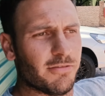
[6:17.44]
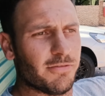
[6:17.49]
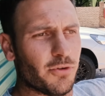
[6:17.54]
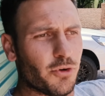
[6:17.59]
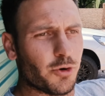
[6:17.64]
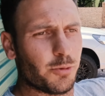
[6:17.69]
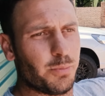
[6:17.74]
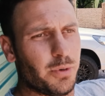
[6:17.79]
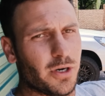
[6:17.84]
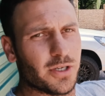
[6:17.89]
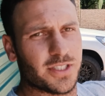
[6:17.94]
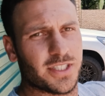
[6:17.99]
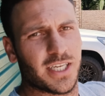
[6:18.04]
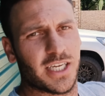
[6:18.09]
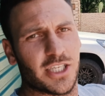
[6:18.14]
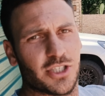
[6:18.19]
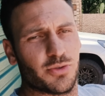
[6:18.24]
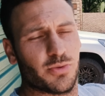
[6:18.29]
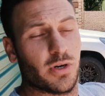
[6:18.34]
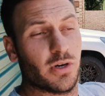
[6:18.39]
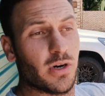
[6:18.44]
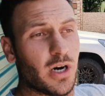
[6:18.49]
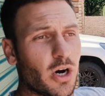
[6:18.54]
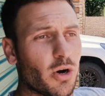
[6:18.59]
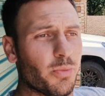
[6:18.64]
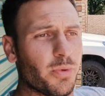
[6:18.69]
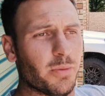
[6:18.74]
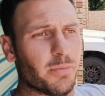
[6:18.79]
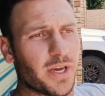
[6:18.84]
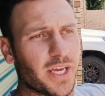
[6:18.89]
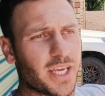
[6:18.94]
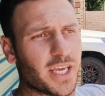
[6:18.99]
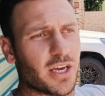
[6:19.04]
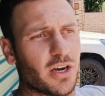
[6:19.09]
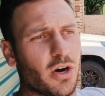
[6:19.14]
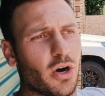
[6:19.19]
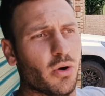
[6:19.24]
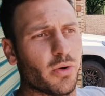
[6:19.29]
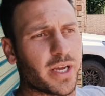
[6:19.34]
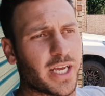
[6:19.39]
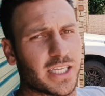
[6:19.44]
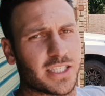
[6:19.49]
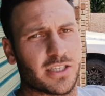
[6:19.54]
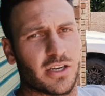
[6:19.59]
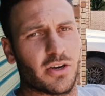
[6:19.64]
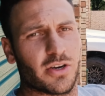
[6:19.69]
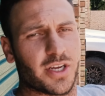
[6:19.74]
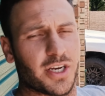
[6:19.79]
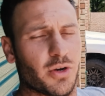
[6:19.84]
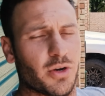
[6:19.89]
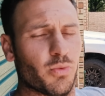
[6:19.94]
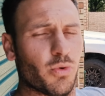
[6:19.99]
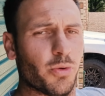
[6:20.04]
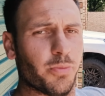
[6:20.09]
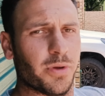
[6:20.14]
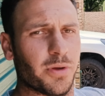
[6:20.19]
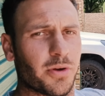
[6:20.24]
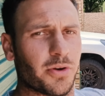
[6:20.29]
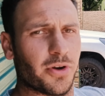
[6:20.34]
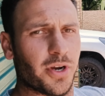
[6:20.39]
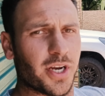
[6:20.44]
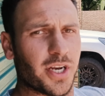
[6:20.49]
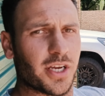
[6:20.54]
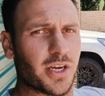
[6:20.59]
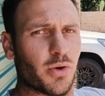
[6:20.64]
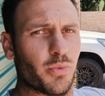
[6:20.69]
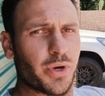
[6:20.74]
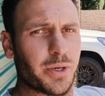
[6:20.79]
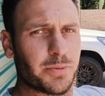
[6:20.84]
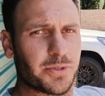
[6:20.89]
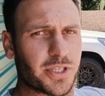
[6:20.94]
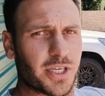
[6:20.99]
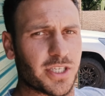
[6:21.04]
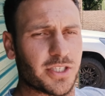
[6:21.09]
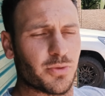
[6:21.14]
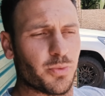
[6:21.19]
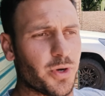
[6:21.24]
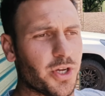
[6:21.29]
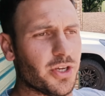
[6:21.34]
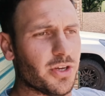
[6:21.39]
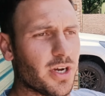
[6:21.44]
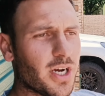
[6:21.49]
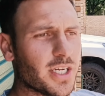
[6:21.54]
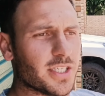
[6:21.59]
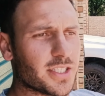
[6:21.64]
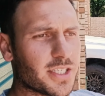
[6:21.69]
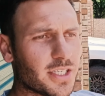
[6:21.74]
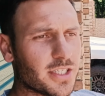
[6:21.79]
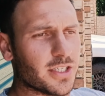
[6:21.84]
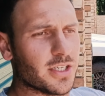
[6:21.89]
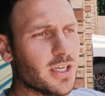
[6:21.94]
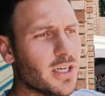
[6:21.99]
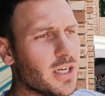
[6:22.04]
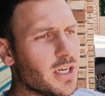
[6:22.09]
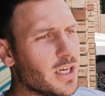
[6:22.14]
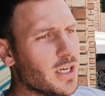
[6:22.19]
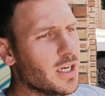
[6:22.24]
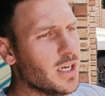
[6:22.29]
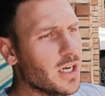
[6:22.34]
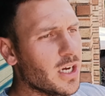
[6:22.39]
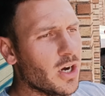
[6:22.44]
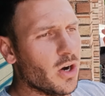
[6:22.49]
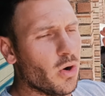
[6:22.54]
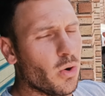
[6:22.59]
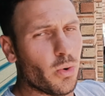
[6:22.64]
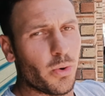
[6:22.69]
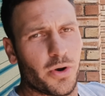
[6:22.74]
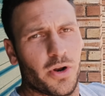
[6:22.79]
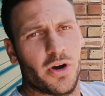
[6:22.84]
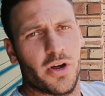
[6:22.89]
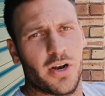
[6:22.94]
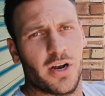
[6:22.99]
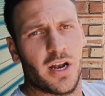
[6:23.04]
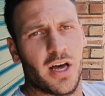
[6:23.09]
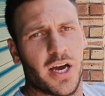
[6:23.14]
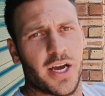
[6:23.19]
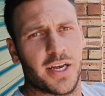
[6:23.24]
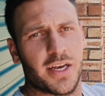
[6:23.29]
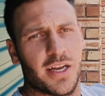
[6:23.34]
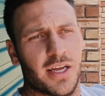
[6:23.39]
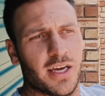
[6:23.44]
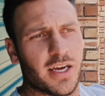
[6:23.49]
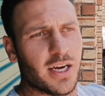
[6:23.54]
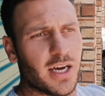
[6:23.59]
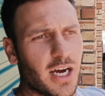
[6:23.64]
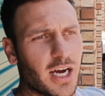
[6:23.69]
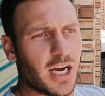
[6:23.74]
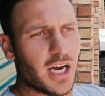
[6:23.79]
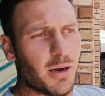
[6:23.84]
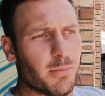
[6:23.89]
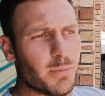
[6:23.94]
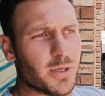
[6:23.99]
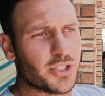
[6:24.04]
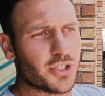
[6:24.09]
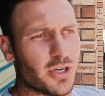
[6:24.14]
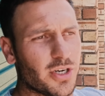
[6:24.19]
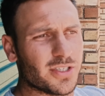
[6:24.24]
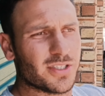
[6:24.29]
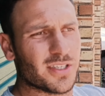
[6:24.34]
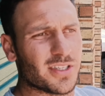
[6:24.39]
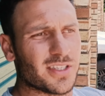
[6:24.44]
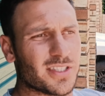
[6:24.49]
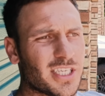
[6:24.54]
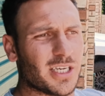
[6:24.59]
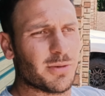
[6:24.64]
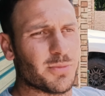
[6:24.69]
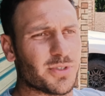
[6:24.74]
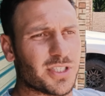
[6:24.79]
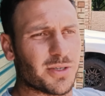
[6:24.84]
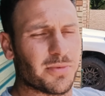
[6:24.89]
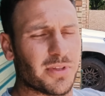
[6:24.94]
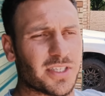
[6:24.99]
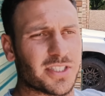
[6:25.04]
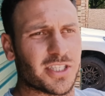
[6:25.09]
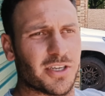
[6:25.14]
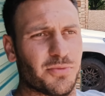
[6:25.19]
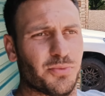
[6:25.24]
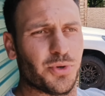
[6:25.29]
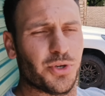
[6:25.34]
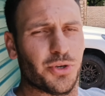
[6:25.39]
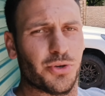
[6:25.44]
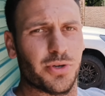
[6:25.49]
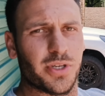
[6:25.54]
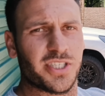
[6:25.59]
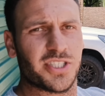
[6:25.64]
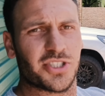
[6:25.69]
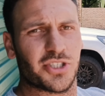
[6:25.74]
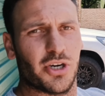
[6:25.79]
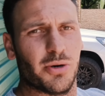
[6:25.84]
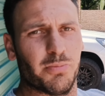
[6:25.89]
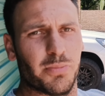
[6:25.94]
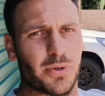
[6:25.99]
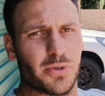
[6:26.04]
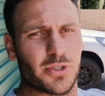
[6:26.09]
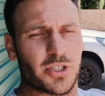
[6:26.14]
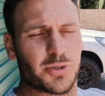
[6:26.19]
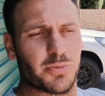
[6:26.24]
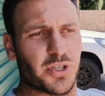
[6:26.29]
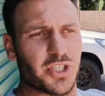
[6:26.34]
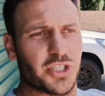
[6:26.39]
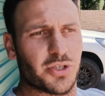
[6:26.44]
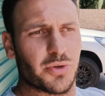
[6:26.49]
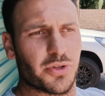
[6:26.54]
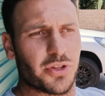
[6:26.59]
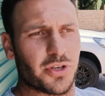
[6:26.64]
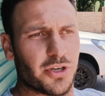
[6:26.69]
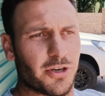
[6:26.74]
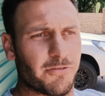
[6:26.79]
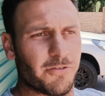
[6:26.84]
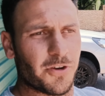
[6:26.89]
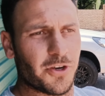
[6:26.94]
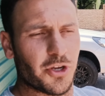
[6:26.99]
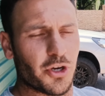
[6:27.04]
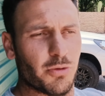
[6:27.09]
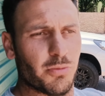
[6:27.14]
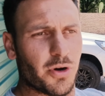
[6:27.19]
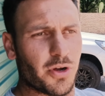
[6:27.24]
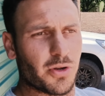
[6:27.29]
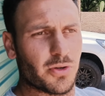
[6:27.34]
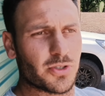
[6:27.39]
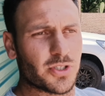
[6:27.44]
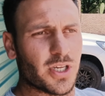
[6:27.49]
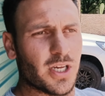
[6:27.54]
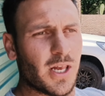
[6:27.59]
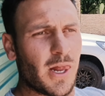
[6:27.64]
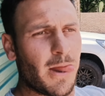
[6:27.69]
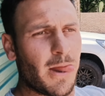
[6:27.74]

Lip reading: Ford parts as well. I'll be making a whole catalog, and I will be creating a website where you guys can order online. Majority of the time, some of the stuff we do need samples, especially with the different year models.